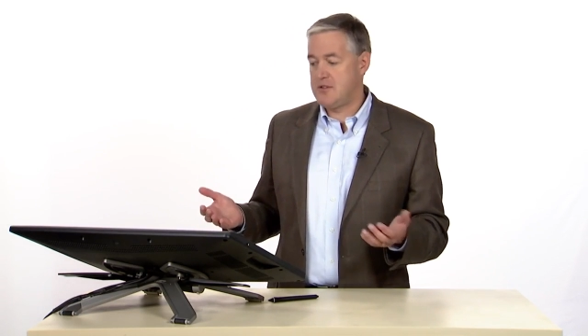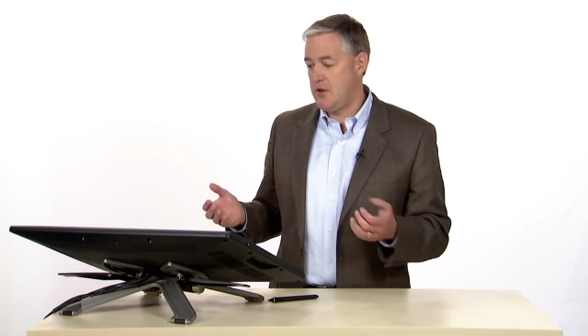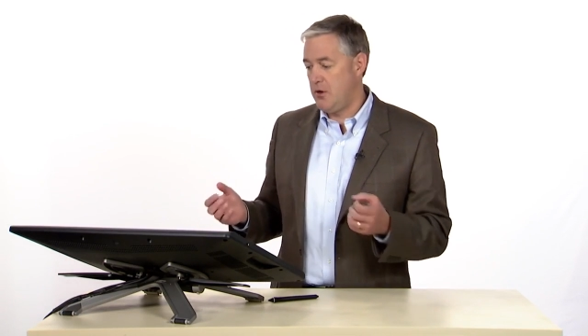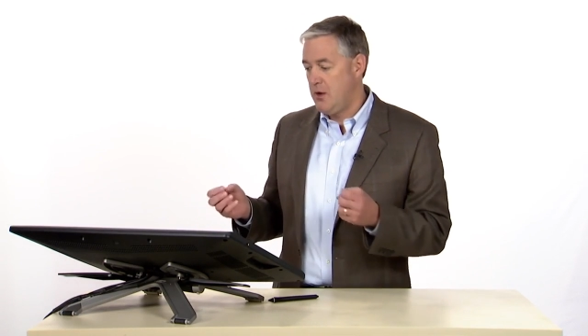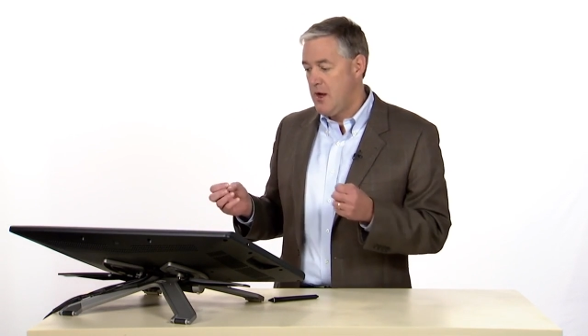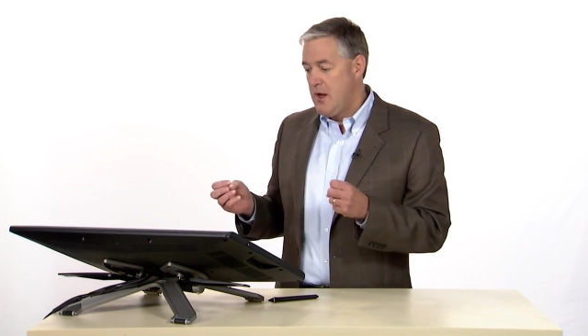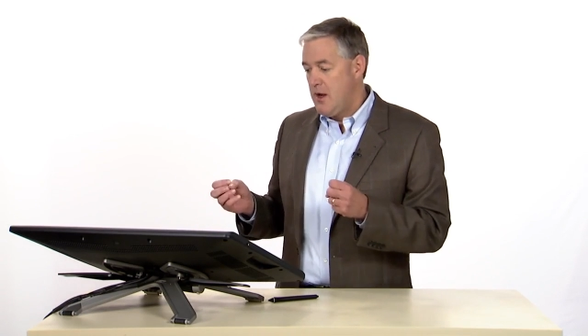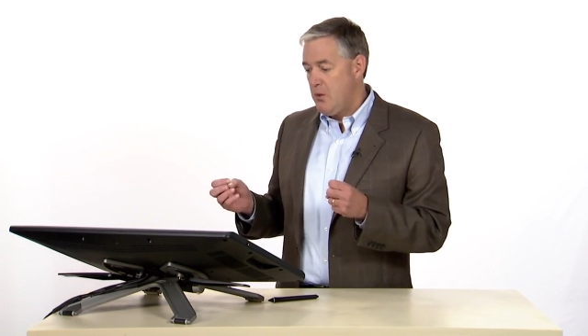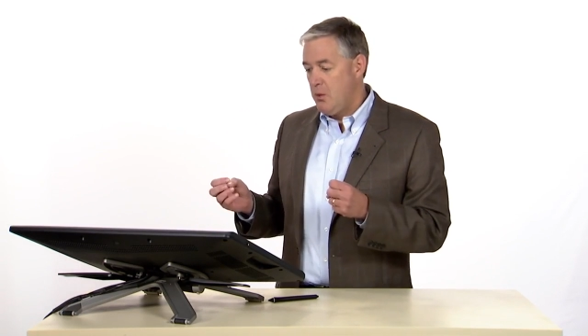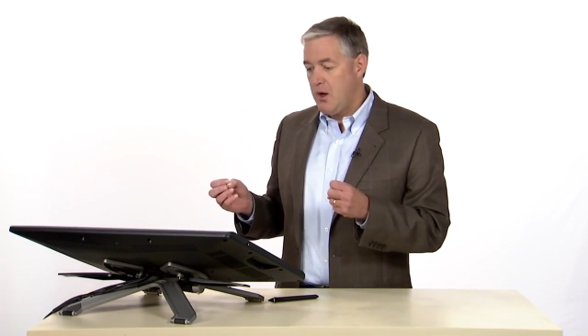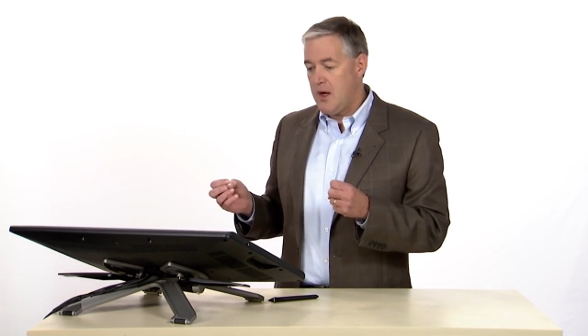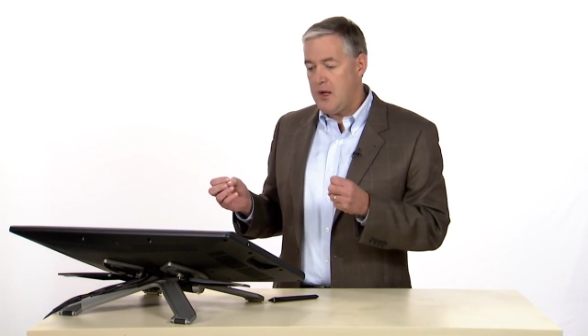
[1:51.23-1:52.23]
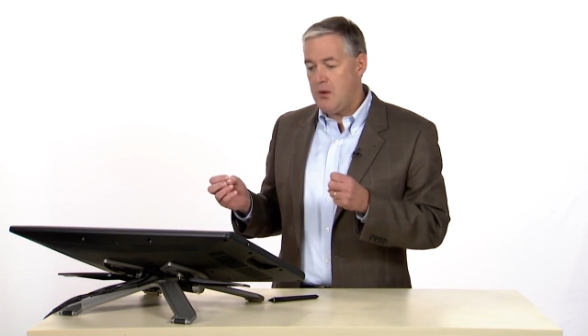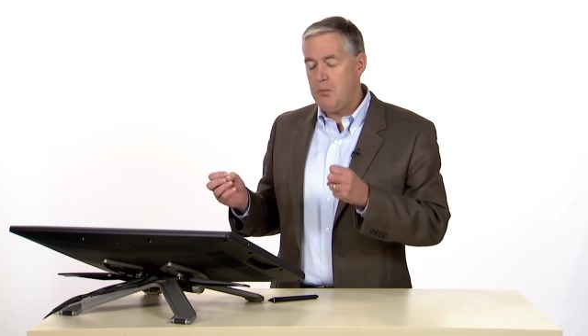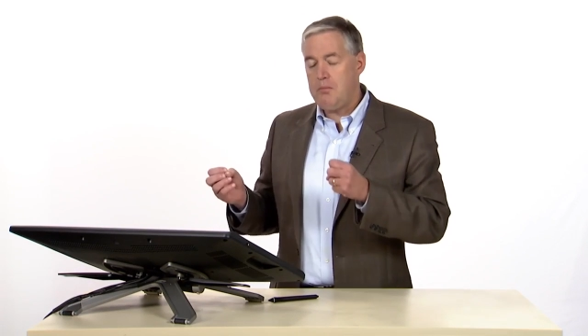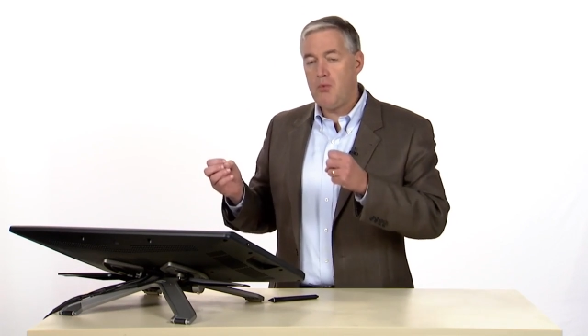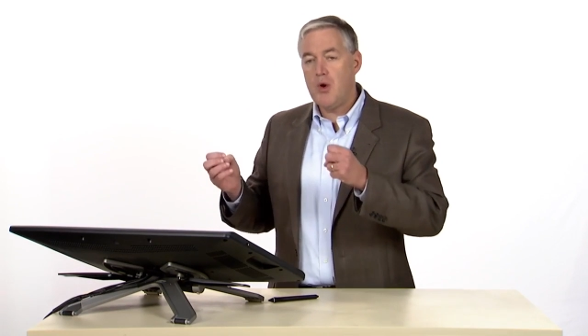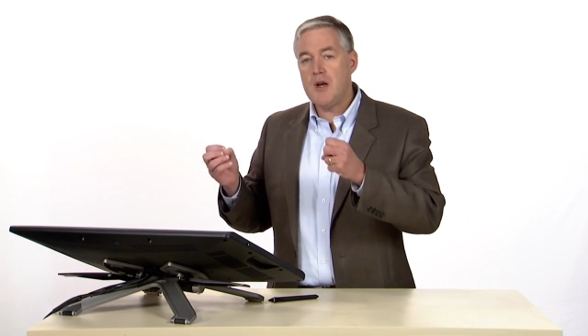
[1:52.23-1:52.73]
So we're going to
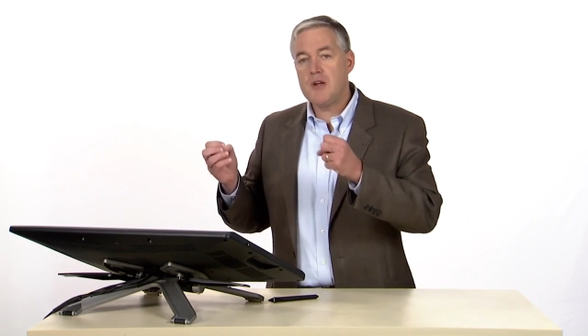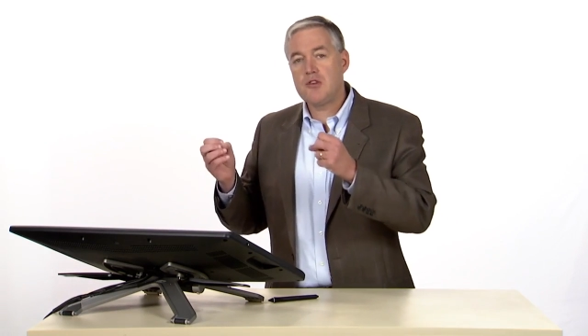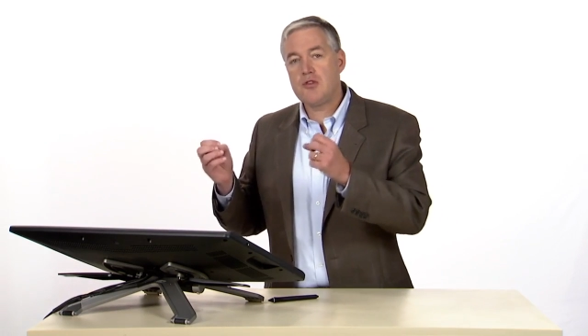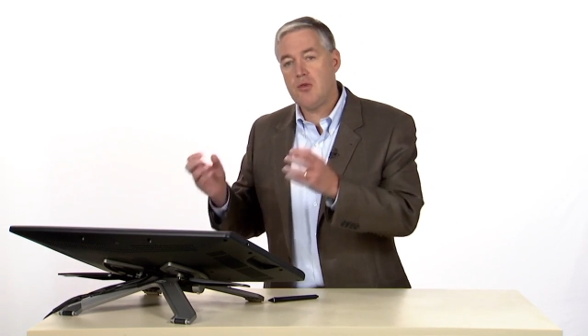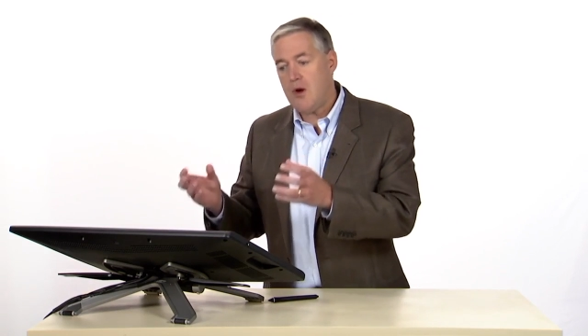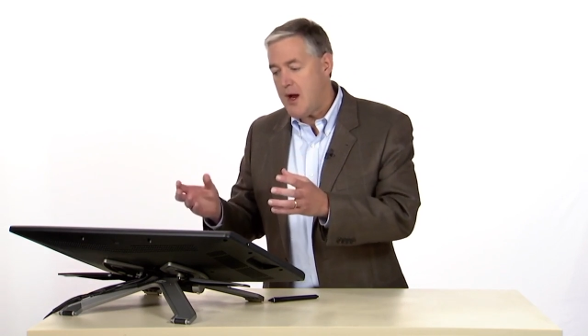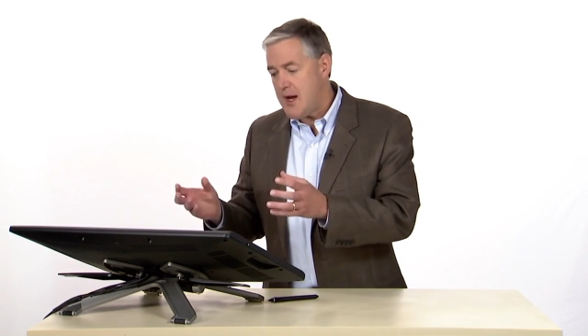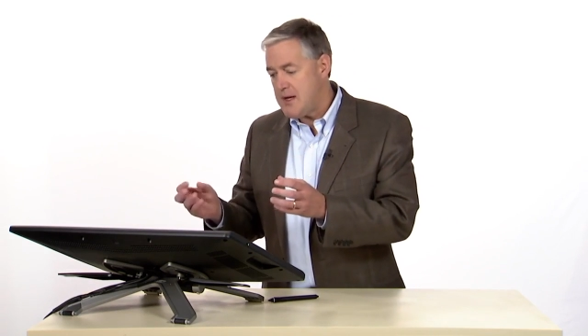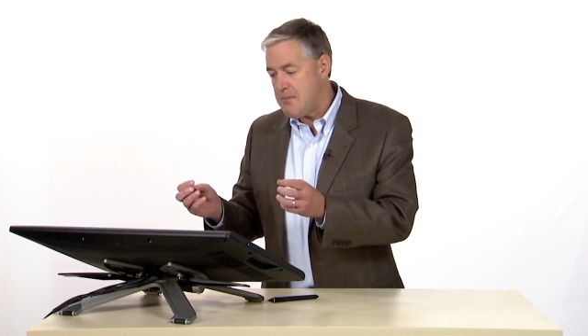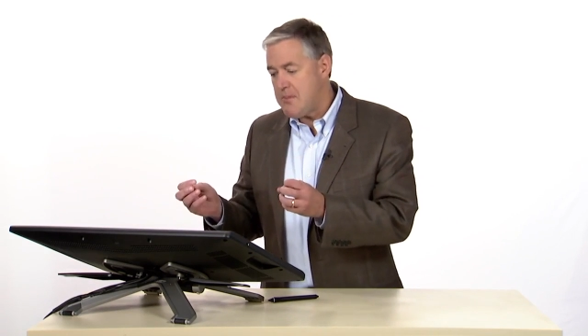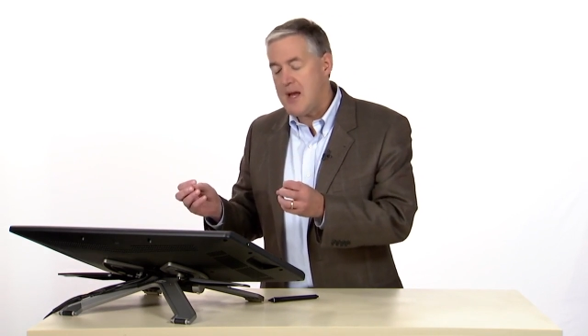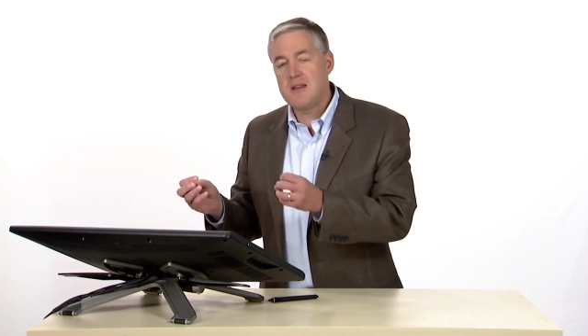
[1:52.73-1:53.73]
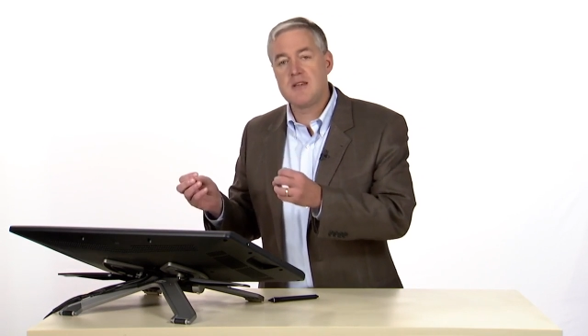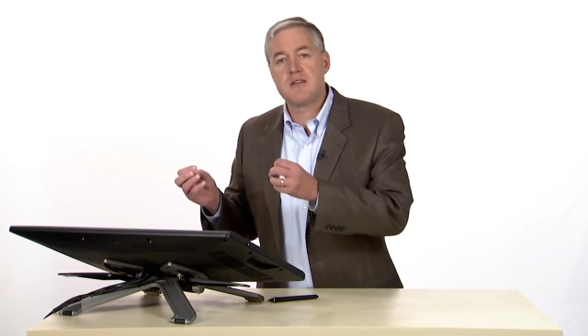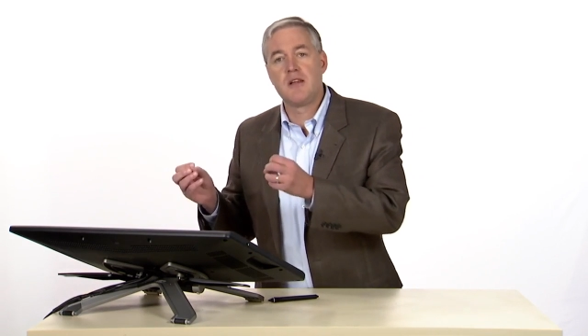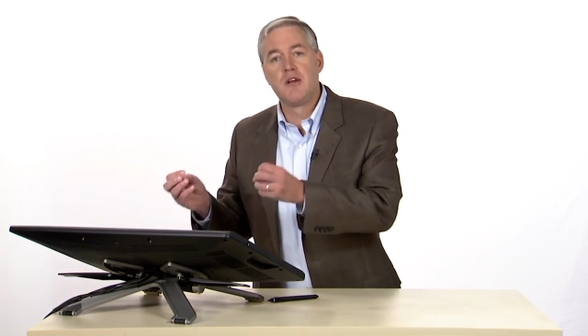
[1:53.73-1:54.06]
we're going to try to make this a